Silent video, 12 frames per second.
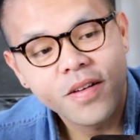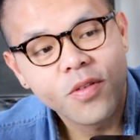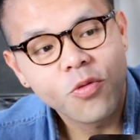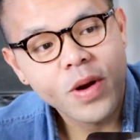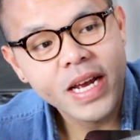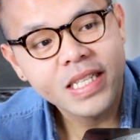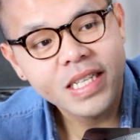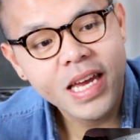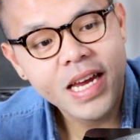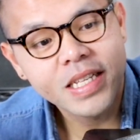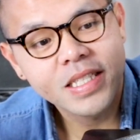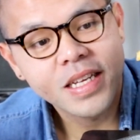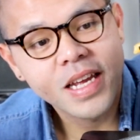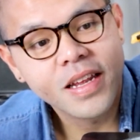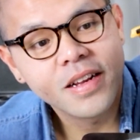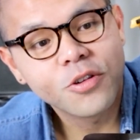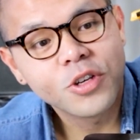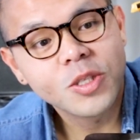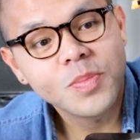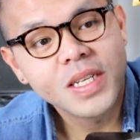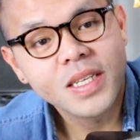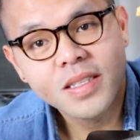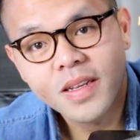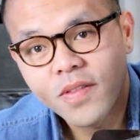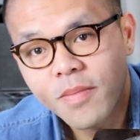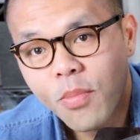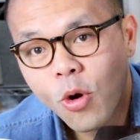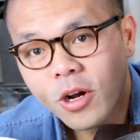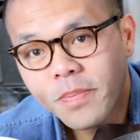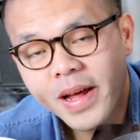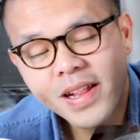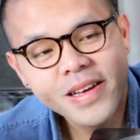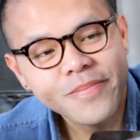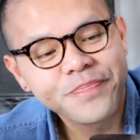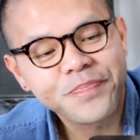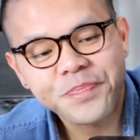of the rice cakes and crispiness of the pork belly